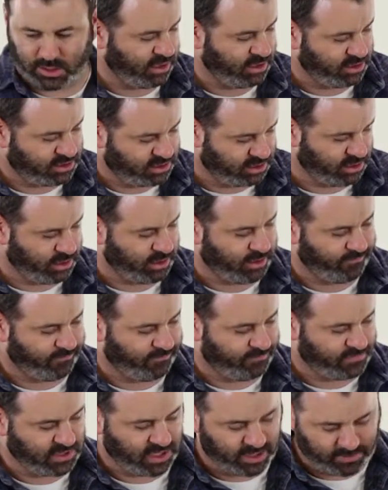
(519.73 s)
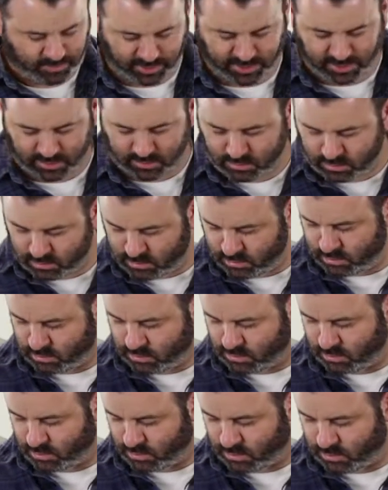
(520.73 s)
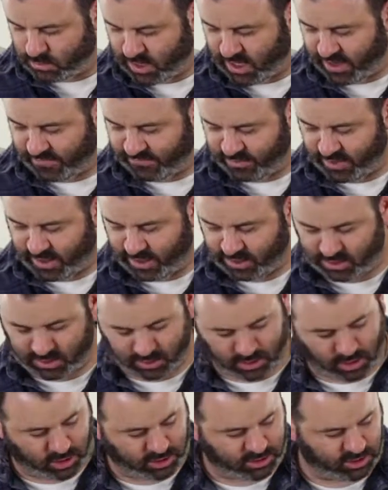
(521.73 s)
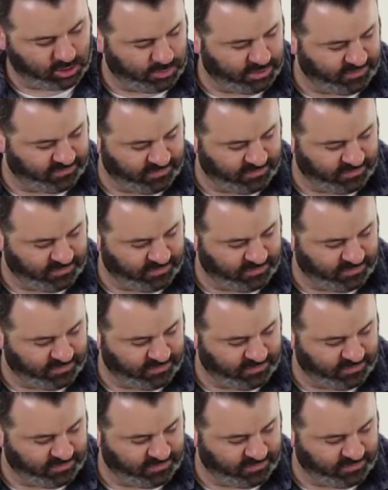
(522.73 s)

each tine plate after that should also be